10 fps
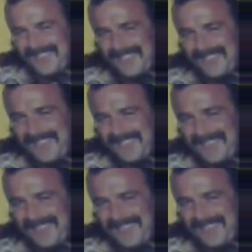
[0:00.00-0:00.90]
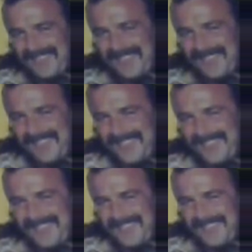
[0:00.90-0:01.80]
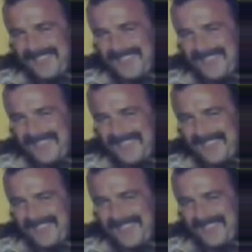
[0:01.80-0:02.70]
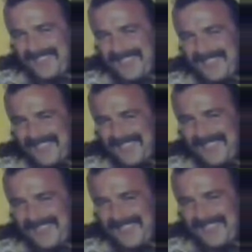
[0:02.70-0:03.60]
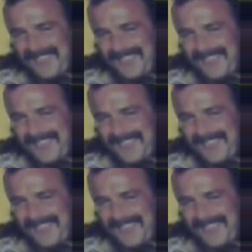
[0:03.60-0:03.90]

[no speech]